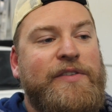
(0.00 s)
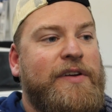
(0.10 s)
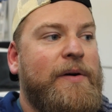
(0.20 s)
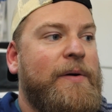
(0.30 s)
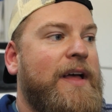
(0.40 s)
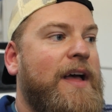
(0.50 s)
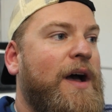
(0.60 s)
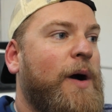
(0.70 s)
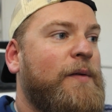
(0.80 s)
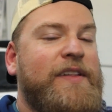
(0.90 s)
So
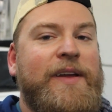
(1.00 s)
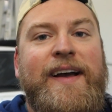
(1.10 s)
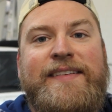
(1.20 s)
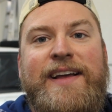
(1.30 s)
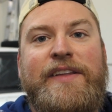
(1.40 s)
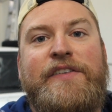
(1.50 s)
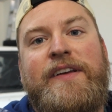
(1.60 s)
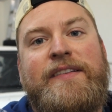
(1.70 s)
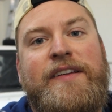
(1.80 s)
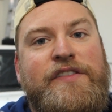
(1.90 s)
hopefully you guys got the
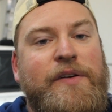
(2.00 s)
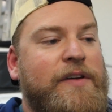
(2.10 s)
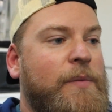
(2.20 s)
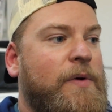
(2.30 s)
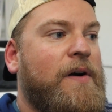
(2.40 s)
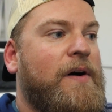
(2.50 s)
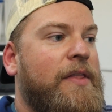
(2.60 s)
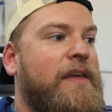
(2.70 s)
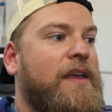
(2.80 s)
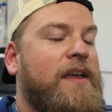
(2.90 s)
gist. I showed you where
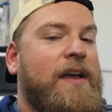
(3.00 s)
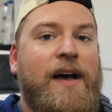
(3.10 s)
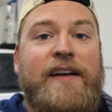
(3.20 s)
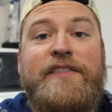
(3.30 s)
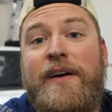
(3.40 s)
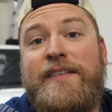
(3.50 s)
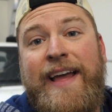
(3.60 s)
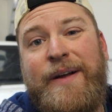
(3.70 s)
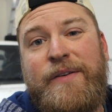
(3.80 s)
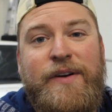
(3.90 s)
all the exhaust
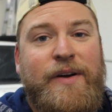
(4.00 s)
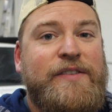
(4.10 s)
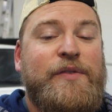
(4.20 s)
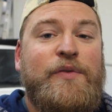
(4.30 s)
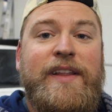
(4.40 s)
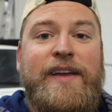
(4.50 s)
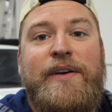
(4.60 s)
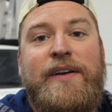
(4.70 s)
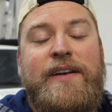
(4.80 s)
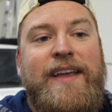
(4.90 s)
hangers are. This is a really
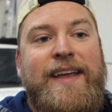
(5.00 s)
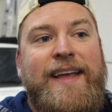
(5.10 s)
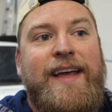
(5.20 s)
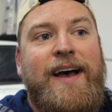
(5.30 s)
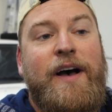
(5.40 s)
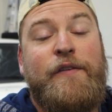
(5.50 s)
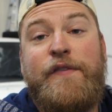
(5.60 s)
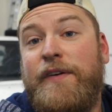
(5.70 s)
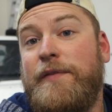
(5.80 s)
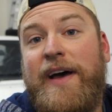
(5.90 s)
good
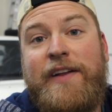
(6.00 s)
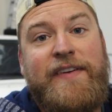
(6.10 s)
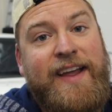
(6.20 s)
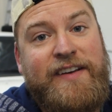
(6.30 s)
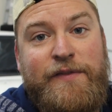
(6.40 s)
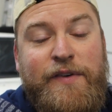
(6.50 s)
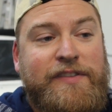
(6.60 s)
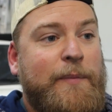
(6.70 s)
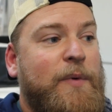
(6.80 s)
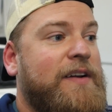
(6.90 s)
first modification for
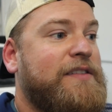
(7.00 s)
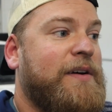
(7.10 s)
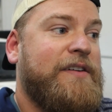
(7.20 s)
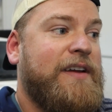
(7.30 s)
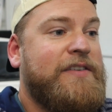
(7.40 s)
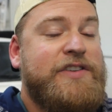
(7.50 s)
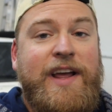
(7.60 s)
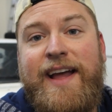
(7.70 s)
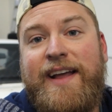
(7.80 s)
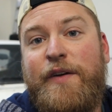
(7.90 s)
someone. As long as you have a
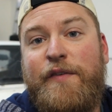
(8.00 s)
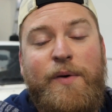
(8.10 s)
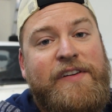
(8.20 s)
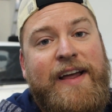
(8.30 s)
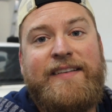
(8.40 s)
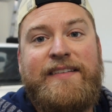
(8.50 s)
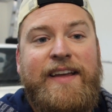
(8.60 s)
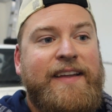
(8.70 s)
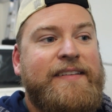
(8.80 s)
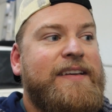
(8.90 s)
jack, 4 jack
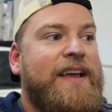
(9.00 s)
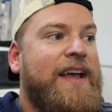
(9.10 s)
stands,